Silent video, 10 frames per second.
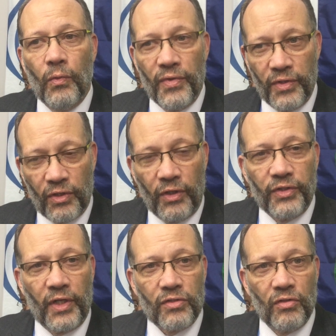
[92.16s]
within the
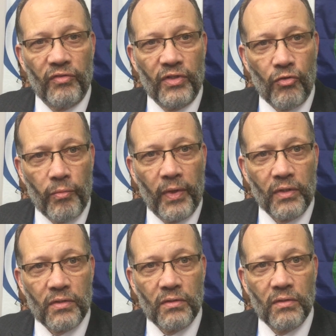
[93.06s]
context of an
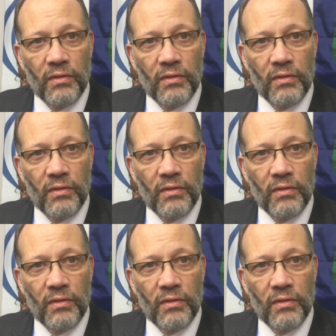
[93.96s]
agreement